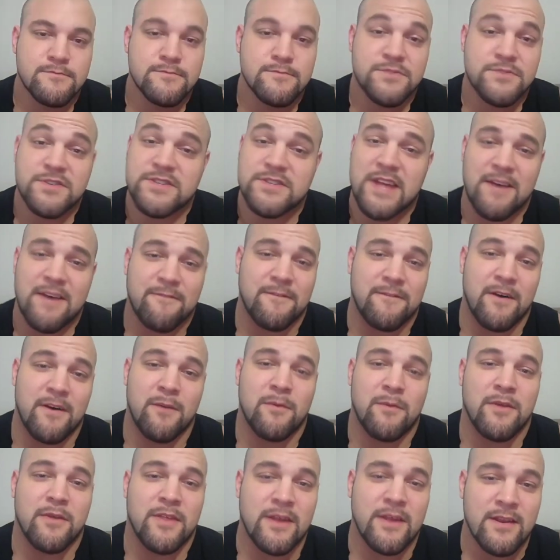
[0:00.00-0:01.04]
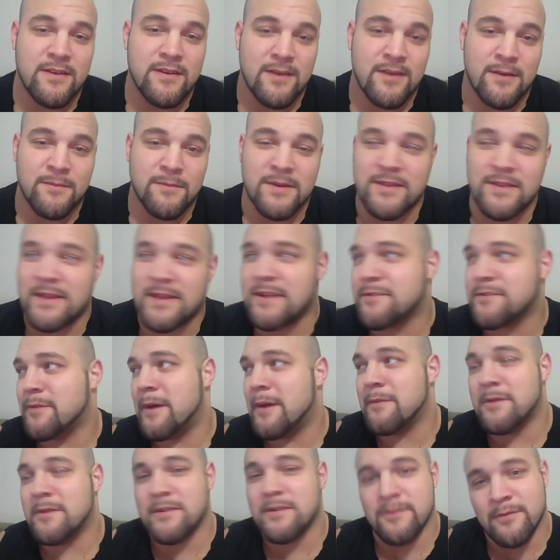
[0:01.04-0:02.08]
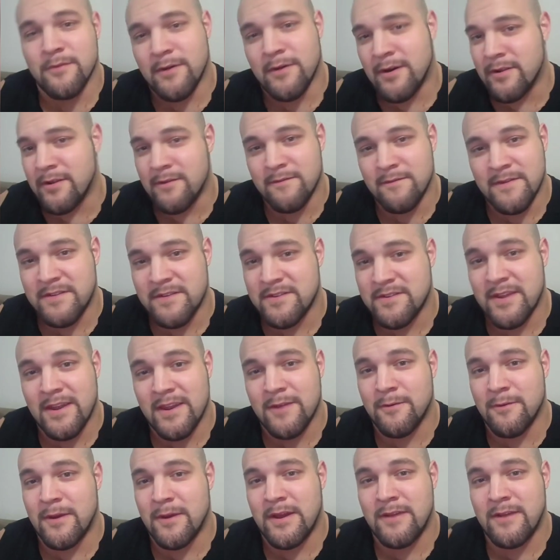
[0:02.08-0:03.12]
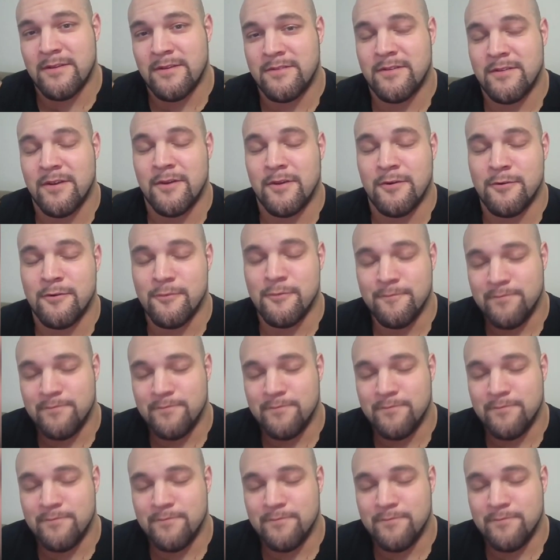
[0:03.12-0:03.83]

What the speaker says: Just have fun with it. I mean, that's why we do all of this anyway. So